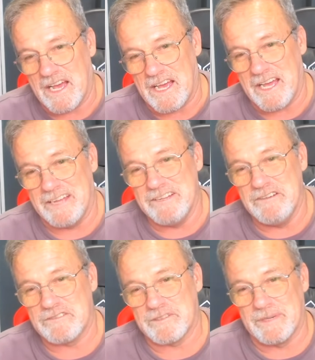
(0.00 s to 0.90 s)
and you
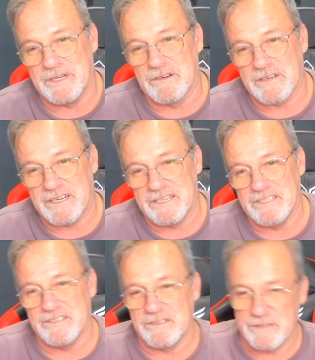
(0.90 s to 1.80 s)
used to be looking at
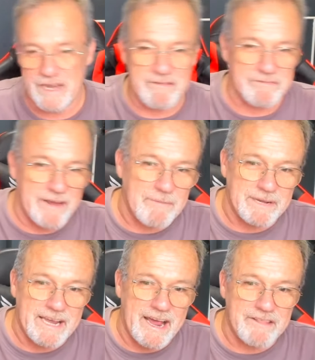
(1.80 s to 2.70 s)
you have a family
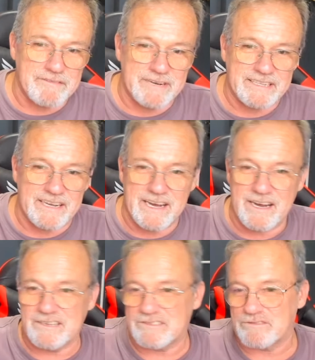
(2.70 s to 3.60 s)
gathering at the
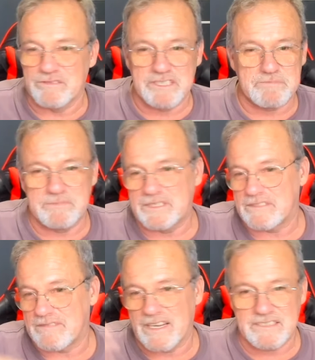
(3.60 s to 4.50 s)
house, Christmas,
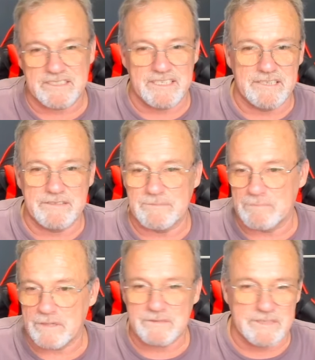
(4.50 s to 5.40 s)
Thanksgiving,
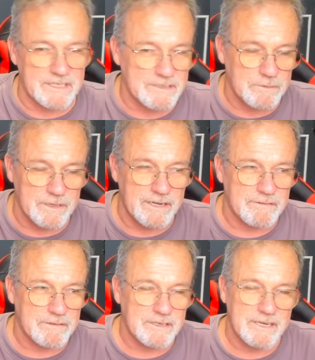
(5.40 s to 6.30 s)
birthdays or
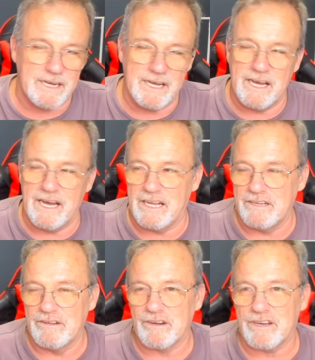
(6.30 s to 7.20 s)
whatever, and you're
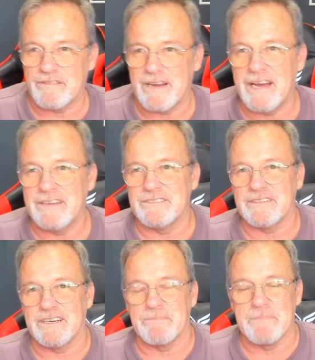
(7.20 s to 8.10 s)
looking around, you're
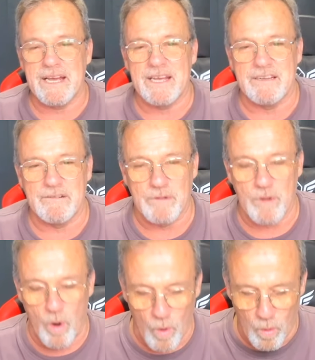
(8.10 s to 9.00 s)
like, man, they're
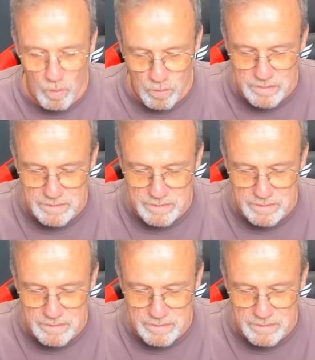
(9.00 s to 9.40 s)
old.